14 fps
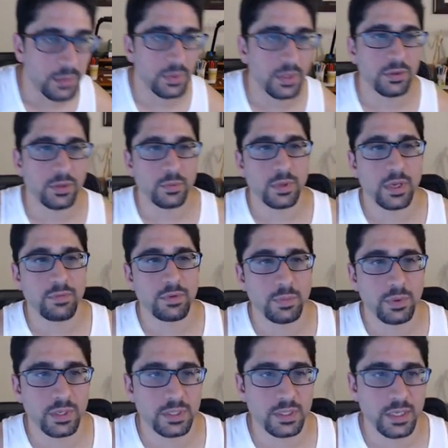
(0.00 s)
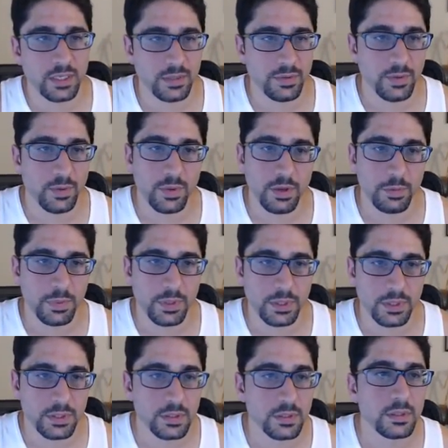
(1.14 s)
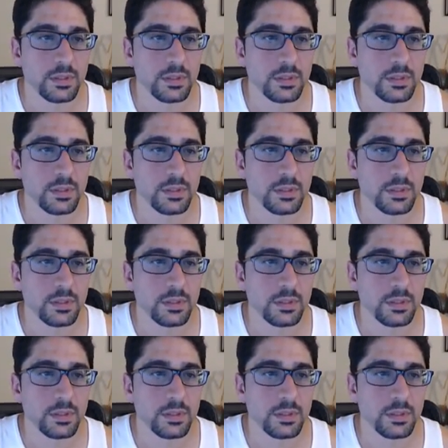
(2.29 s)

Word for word: but I don't think we have any bug attacks, even though we have bugs.